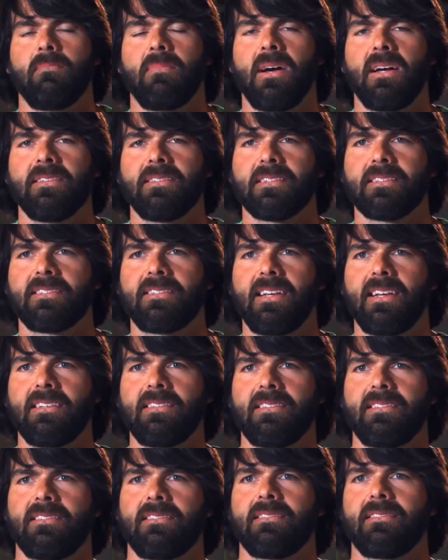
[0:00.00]
My
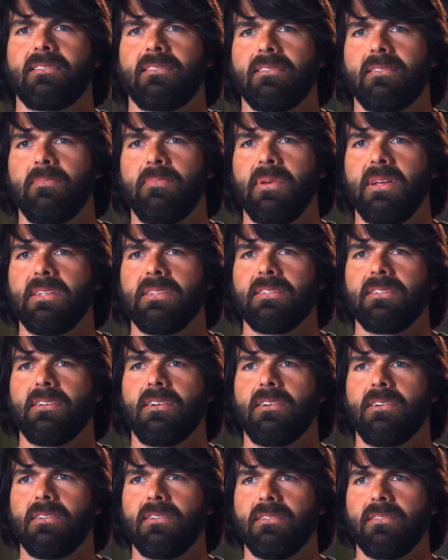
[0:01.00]
success depends
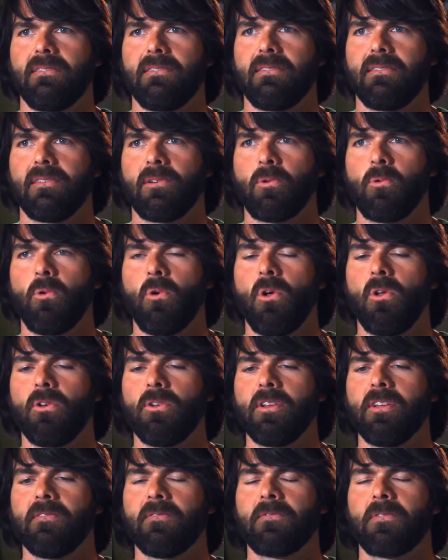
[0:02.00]
on the
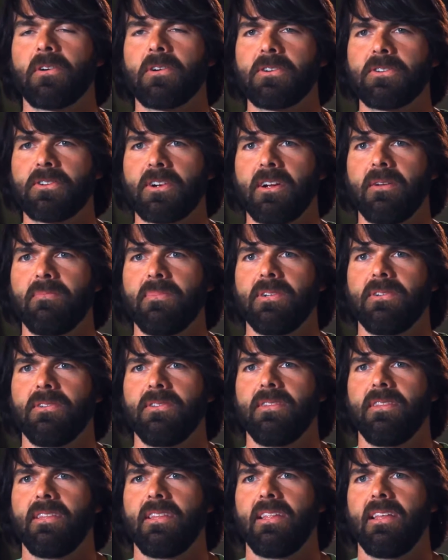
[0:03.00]
quality of furniture I
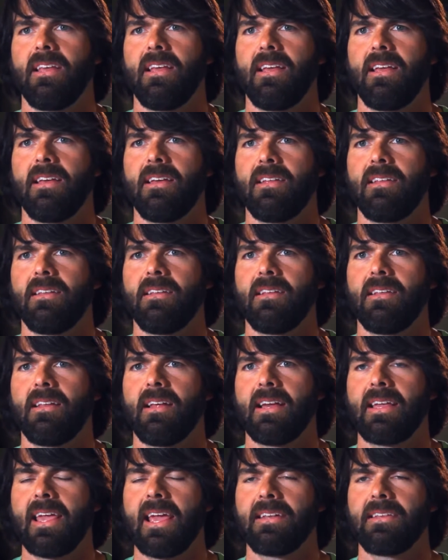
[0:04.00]
build, and
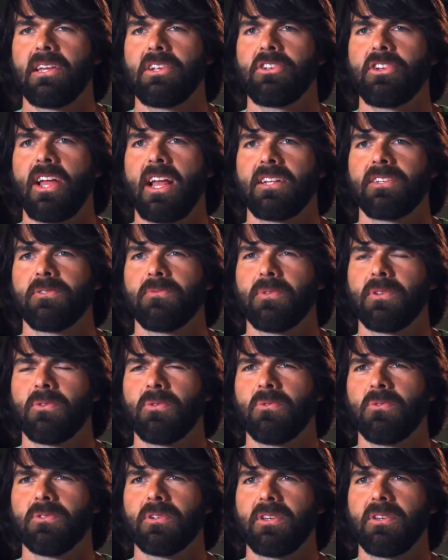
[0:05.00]
I can't take chance with the
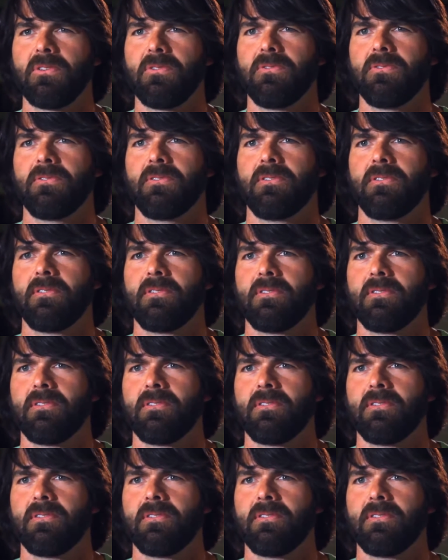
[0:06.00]
tools I use.